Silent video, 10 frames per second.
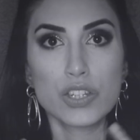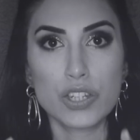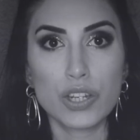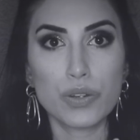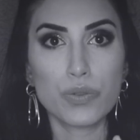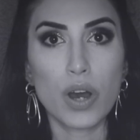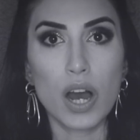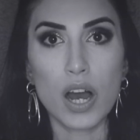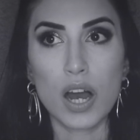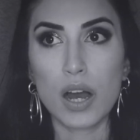To
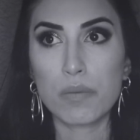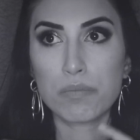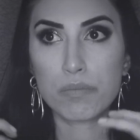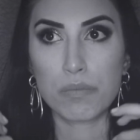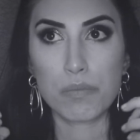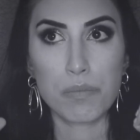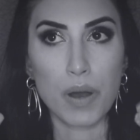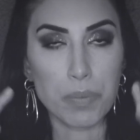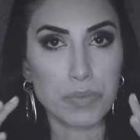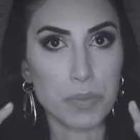um,
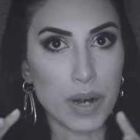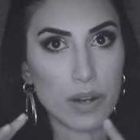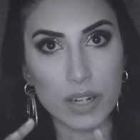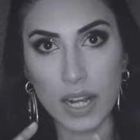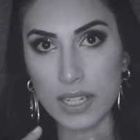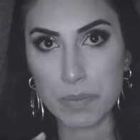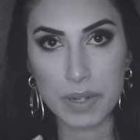pop the brown eyes